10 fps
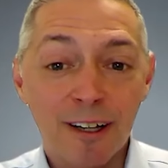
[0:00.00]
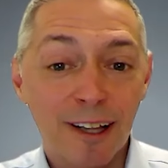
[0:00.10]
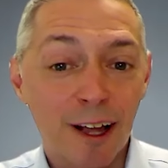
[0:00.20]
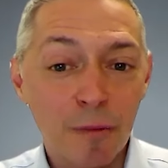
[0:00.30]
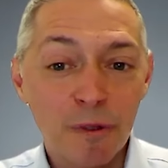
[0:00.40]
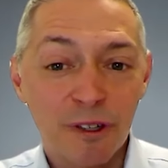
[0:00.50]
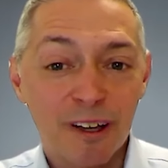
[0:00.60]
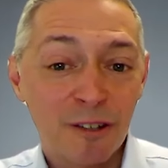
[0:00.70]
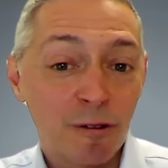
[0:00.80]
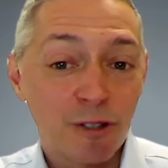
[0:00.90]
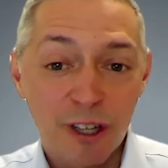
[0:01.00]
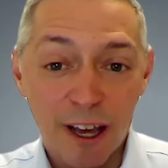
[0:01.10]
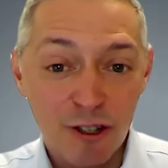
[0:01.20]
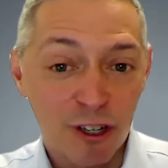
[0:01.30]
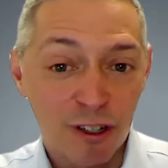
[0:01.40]
clubs,
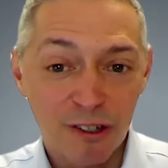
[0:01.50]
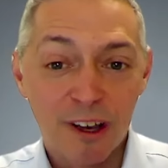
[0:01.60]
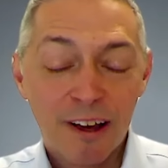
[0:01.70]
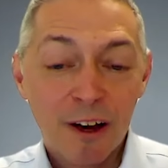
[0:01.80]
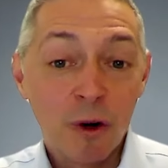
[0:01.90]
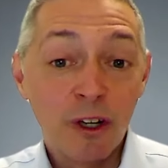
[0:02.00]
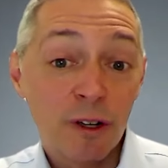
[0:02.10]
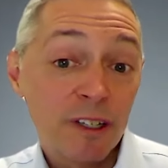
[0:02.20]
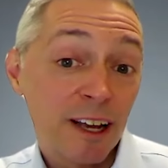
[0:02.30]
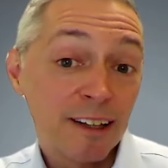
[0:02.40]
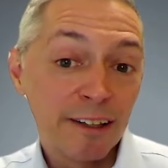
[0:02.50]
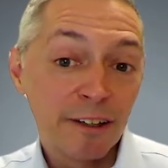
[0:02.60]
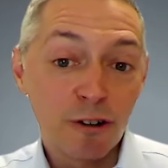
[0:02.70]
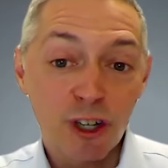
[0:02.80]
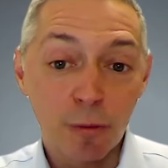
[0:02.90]
associations, where you can take
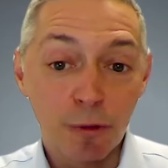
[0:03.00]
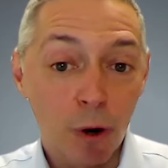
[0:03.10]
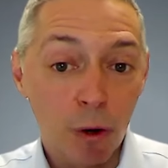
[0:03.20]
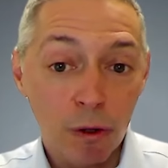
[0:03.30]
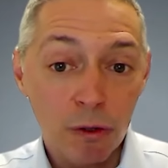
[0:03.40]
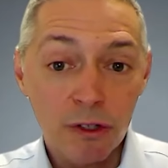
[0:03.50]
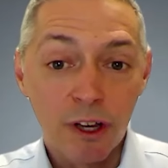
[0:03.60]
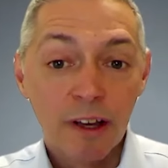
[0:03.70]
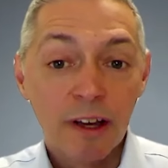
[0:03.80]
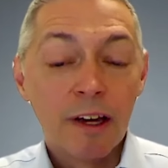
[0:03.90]
leadership roles,